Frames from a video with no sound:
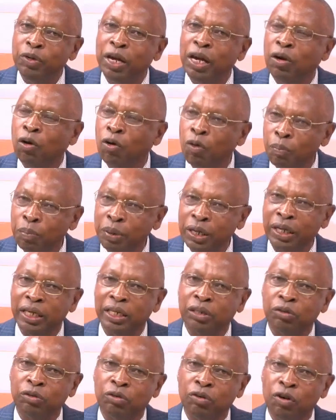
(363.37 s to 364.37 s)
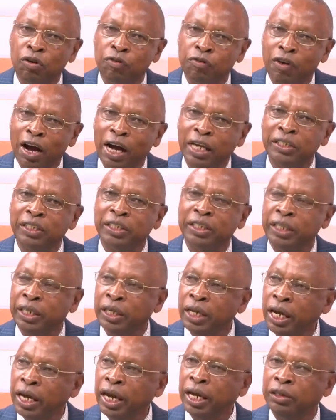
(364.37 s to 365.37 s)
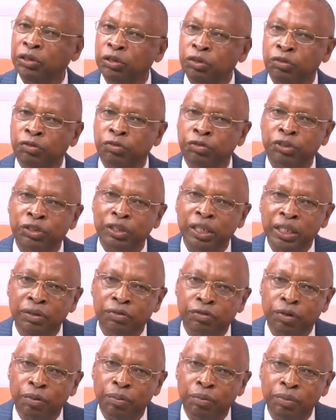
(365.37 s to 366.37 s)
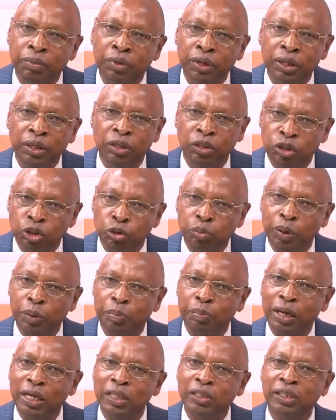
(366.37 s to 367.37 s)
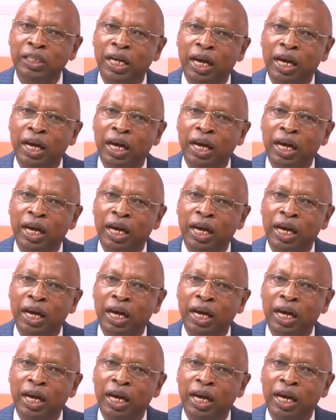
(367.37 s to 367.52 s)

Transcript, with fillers: We are hoping it will go fast. As you've seen from newspapers,